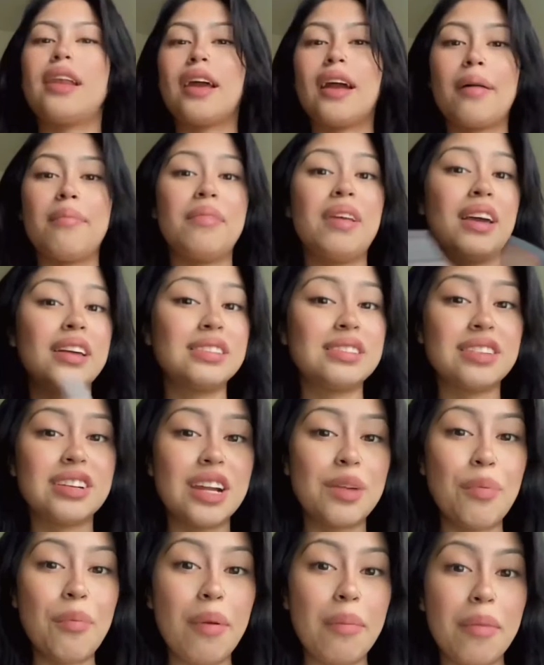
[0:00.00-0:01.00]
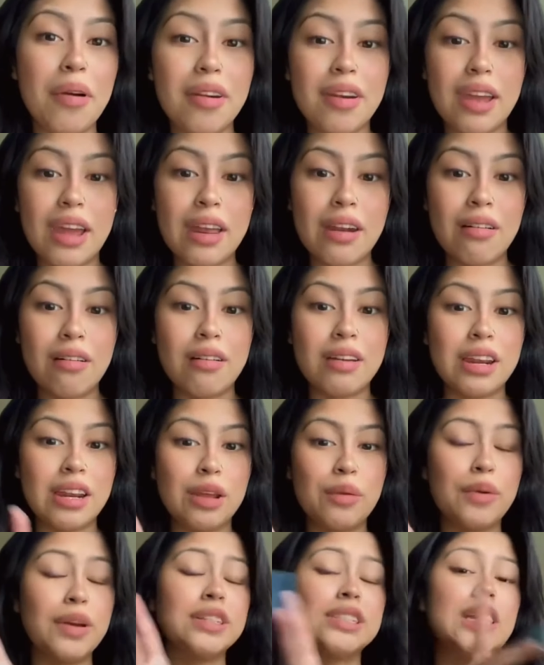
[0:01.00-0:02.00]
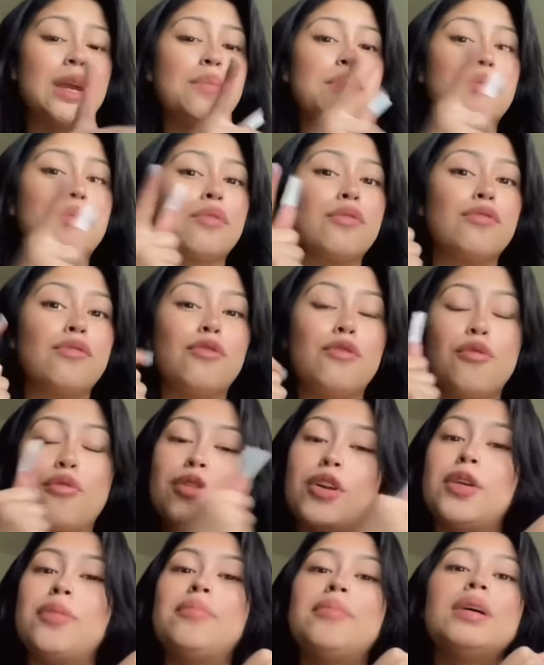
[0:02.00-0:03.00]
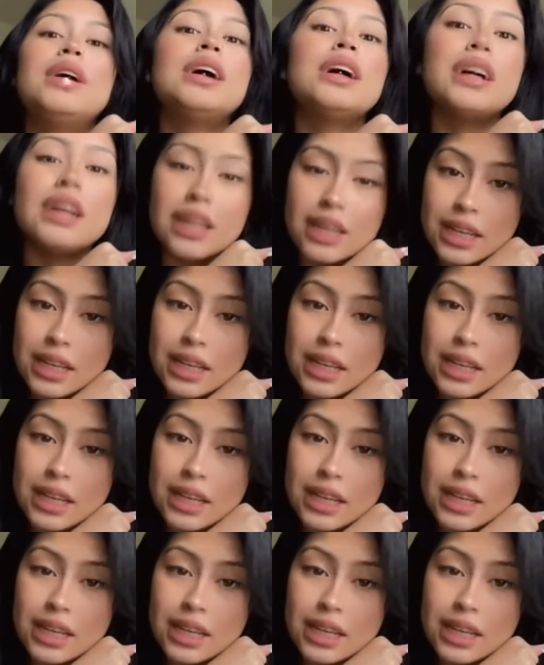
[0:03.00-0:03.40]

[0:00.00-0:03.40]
Like I'm not insecure about my body at all in any way, shape, or form.